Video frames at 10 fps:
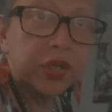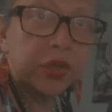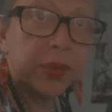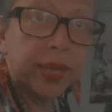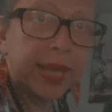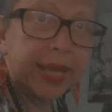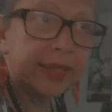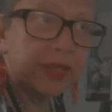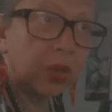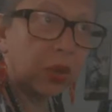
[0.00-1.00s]
to
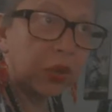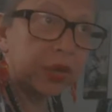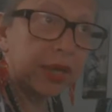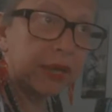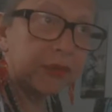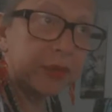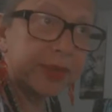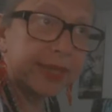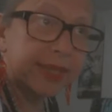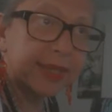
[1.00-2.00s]
elect colonial
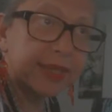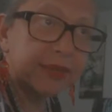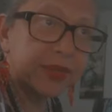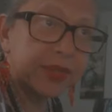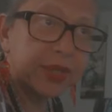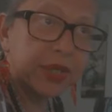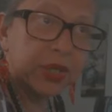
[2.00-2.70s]
representatives